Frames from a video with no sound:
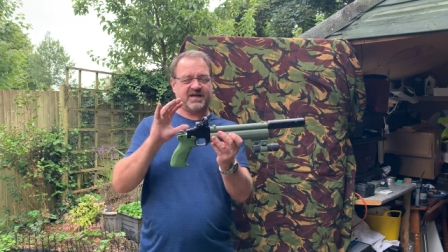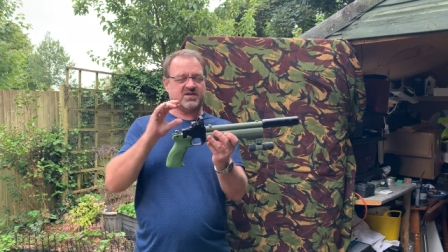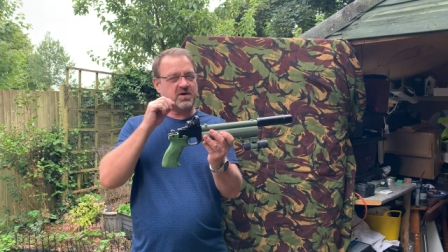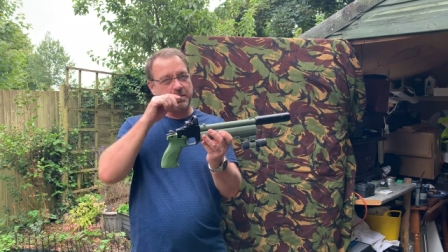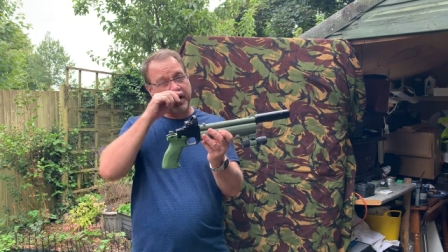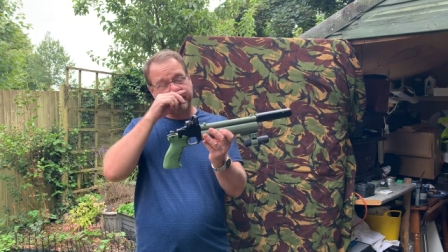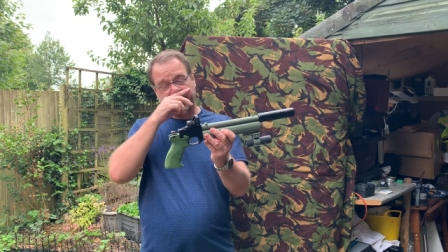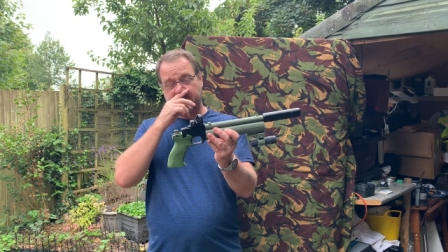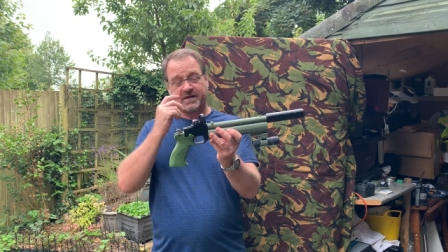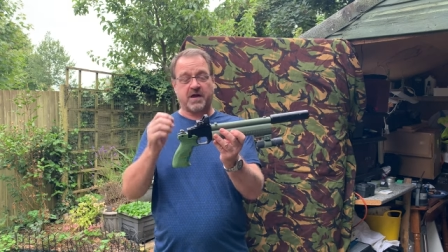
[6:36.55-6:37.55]
That's not
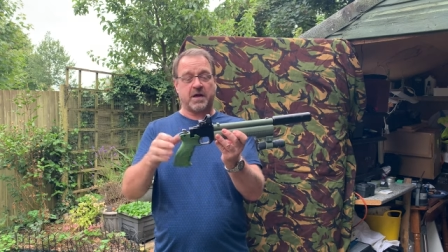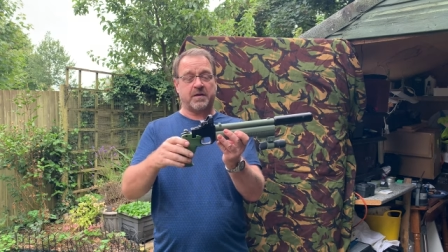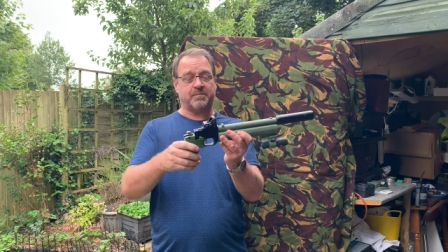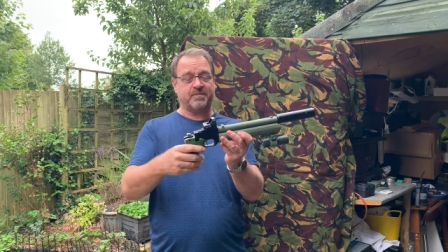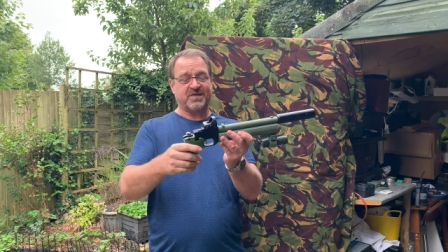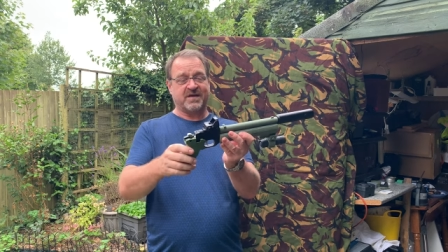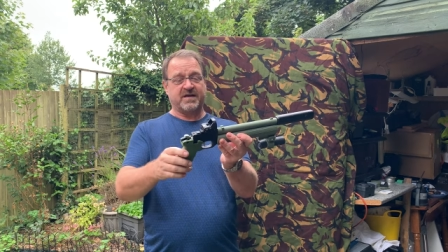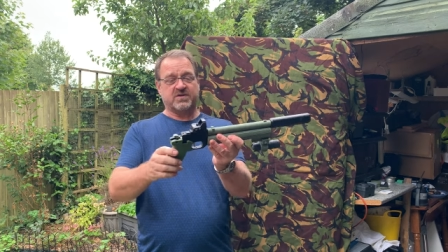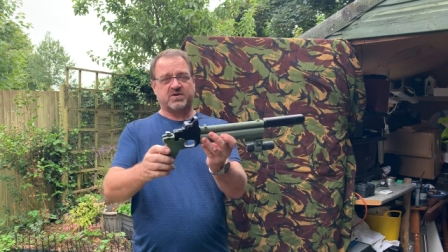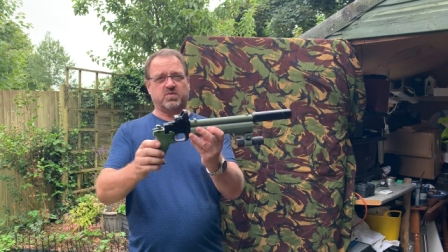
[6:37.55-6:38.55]
perfect. Um,
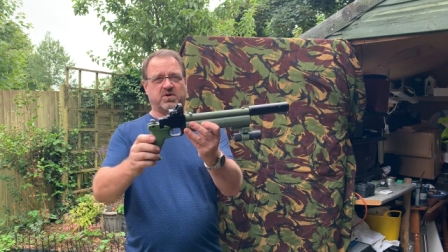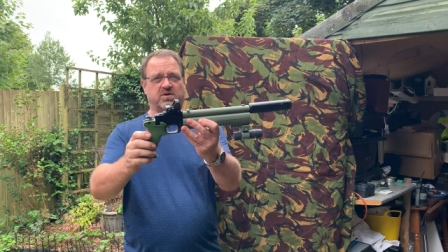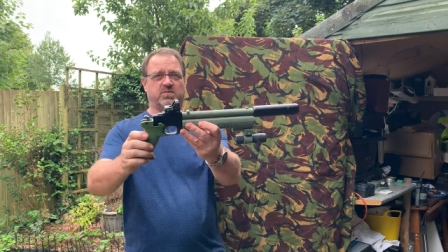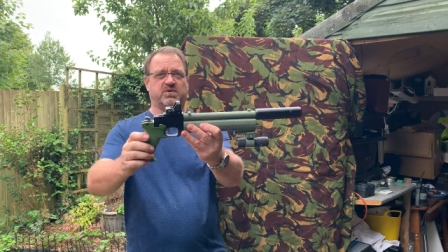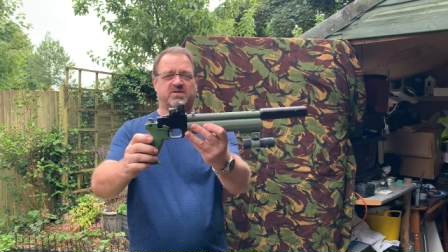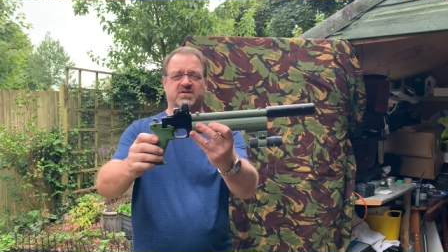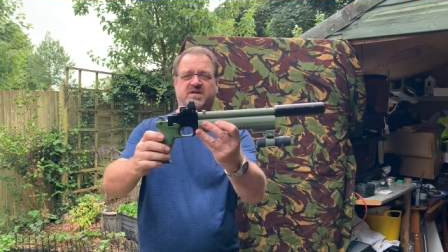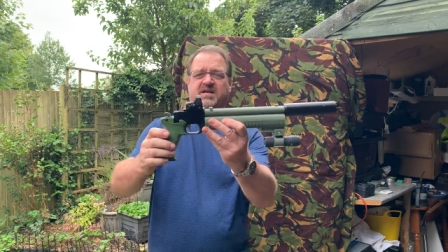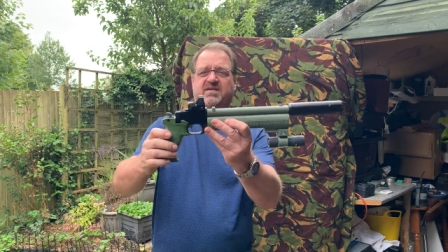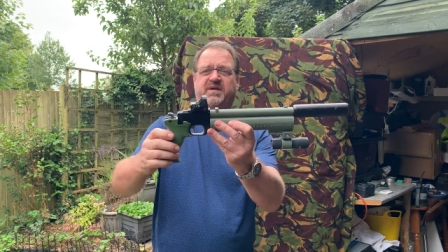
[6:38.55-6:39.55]
so what I will, I'll just
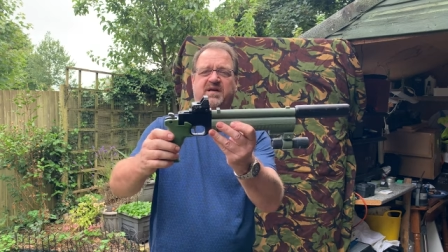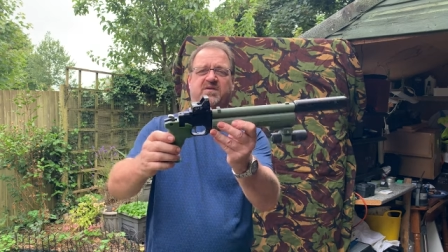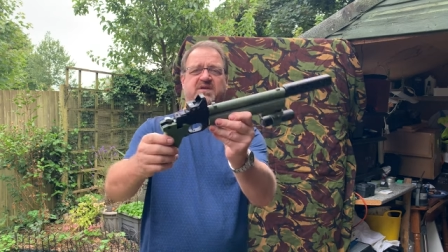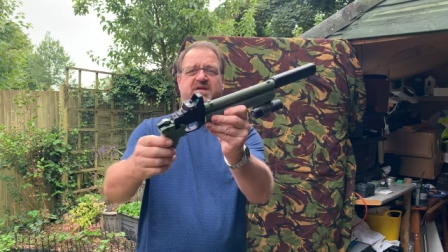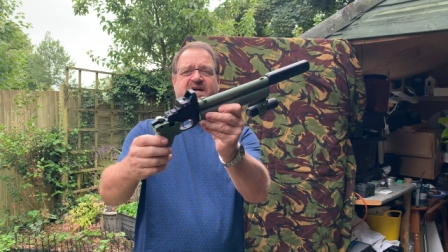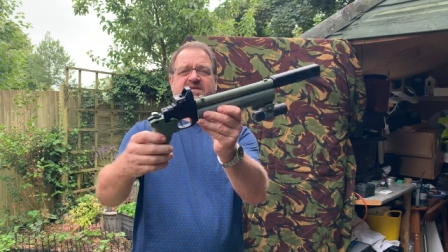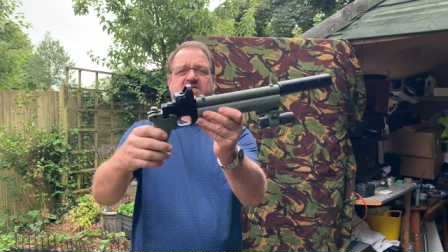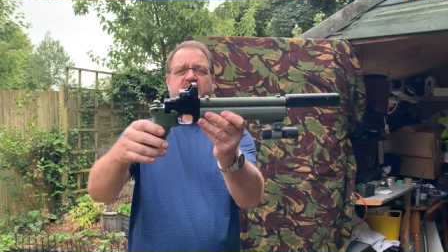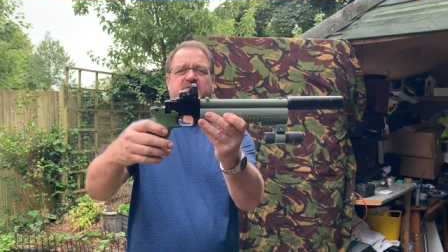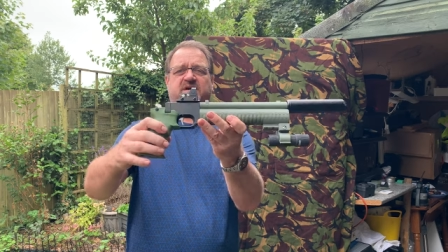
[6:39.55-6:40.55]
get a little bit closer to that.
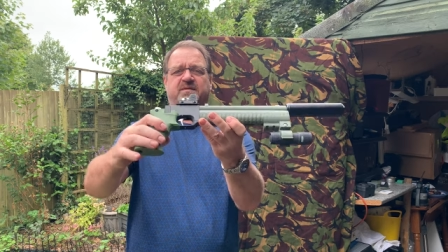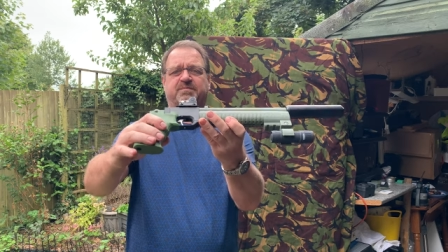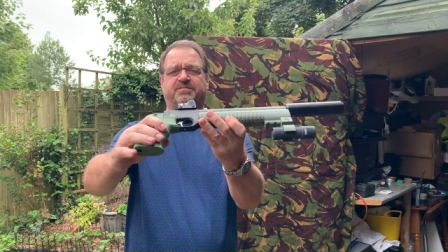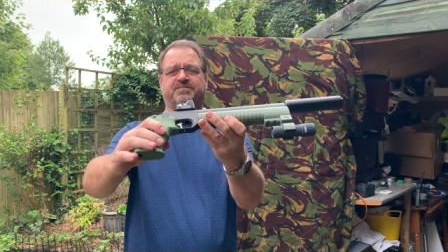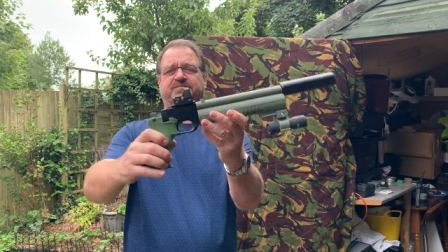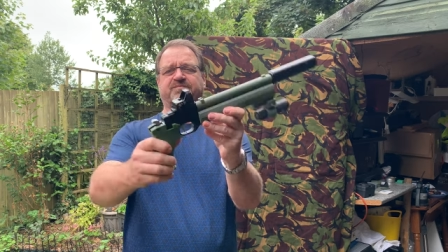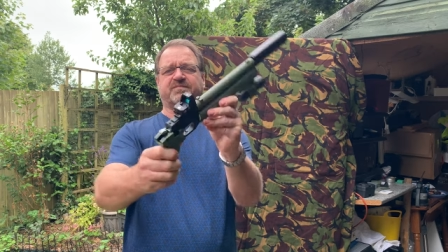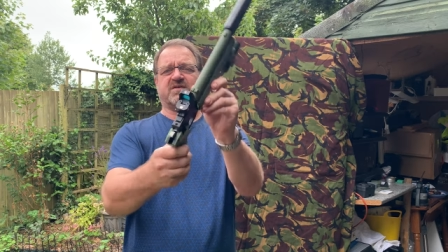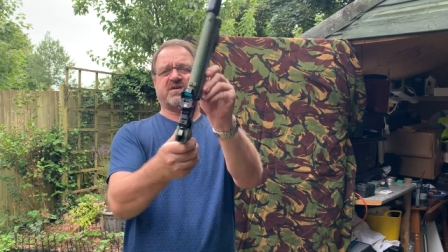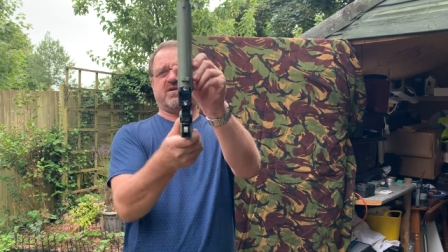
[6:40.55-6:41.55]
So um,
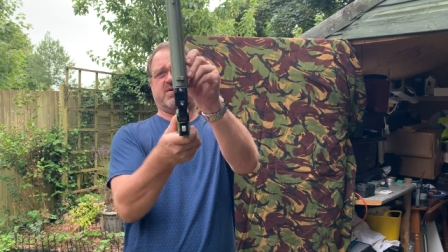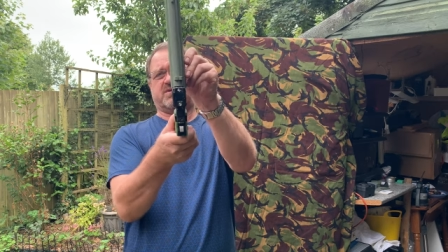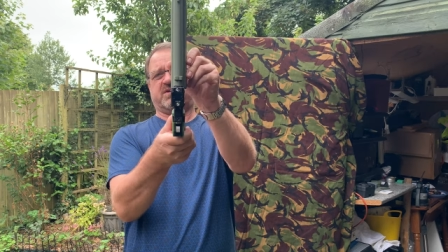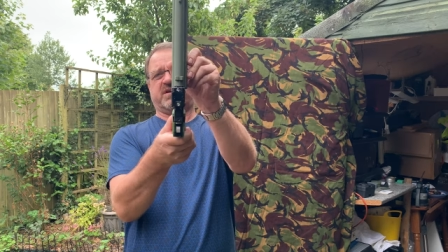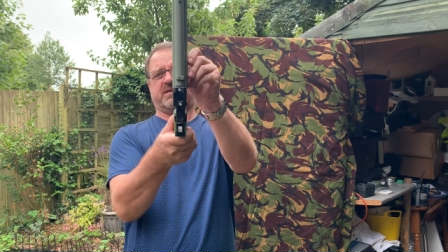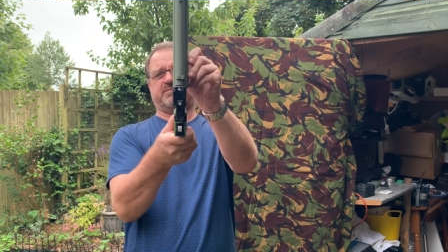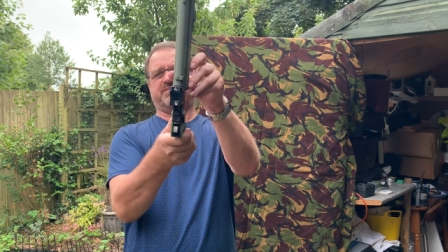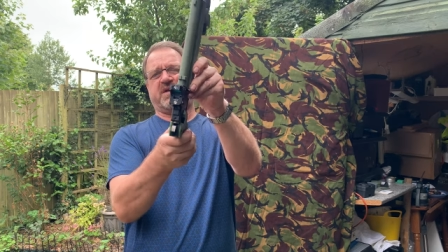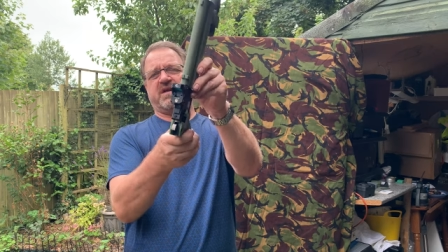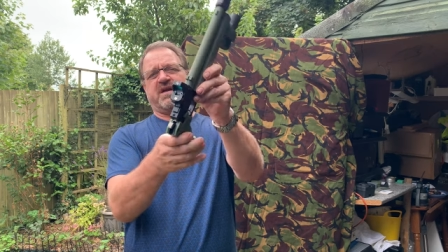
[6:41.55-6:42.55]
that's how it looks on the gun.
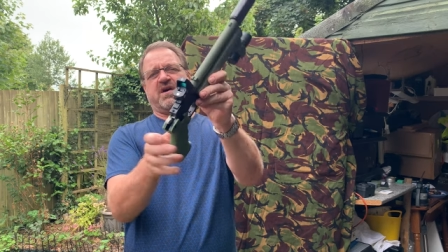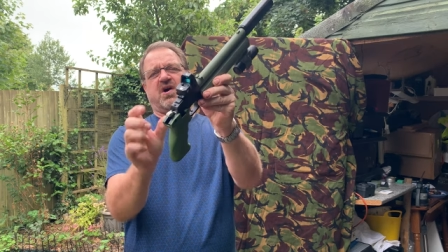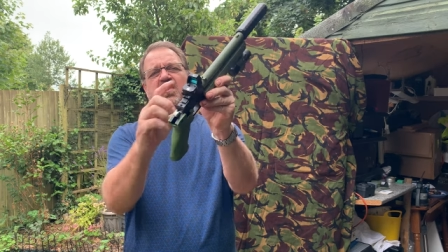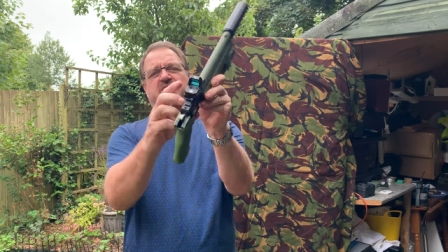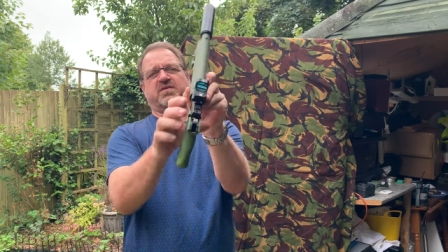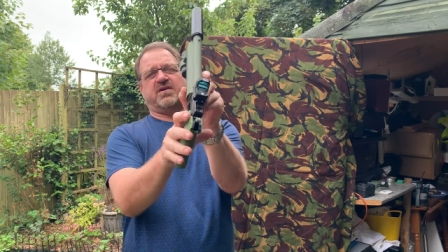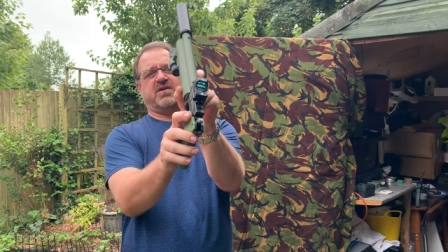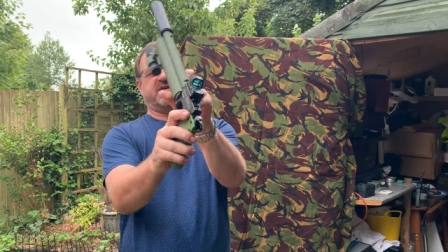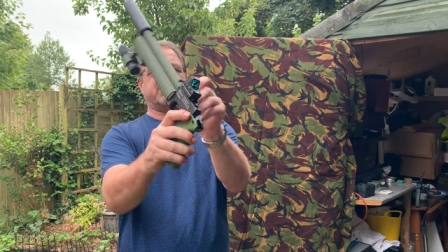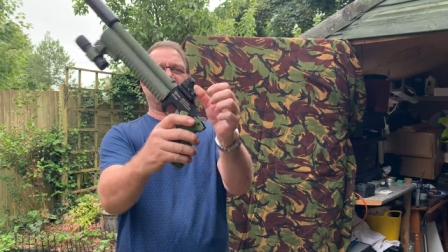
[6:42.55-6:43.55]
On
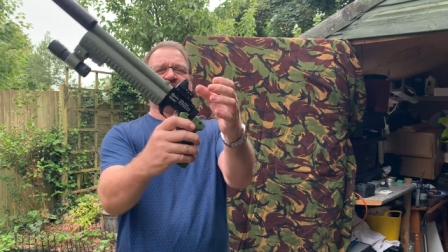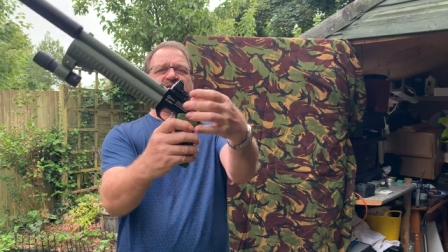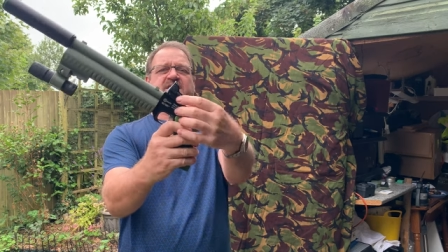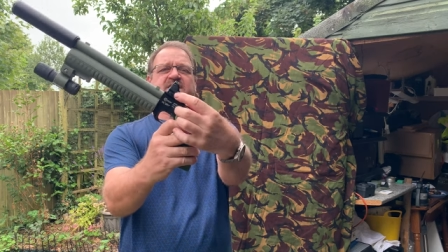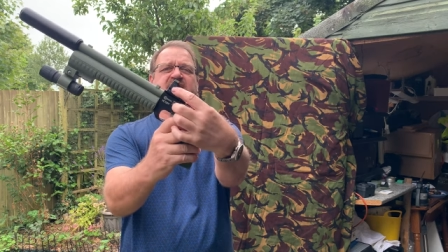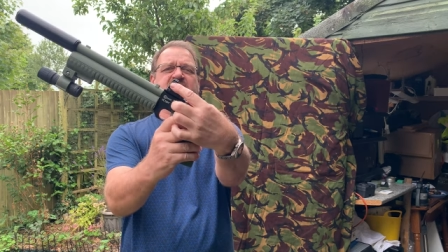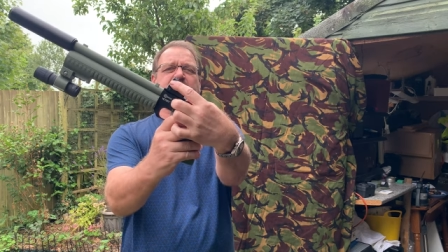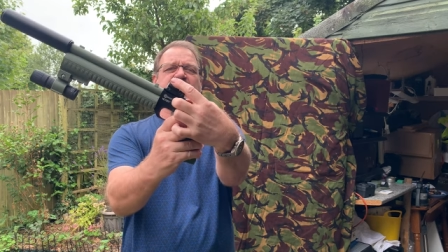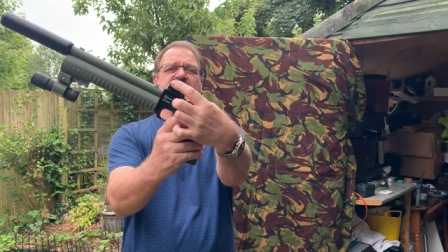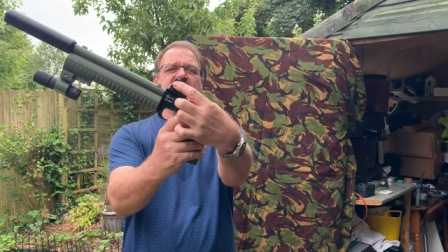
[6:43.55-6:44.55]
on this side, there's a
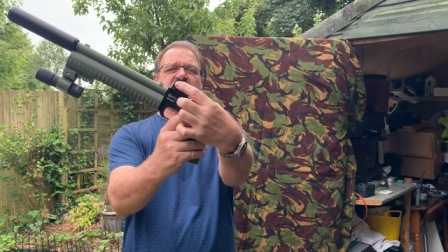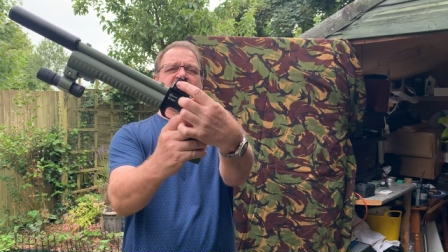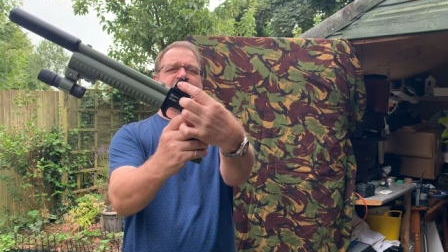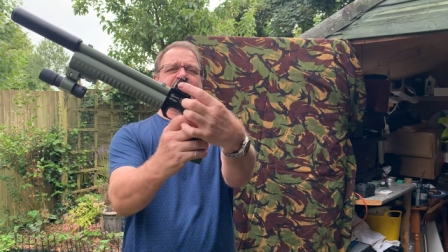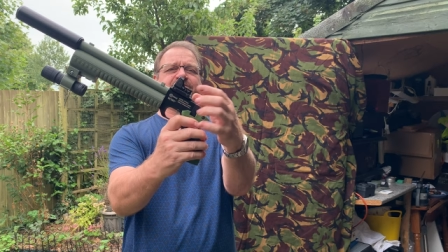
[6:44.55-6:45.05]
plus sign.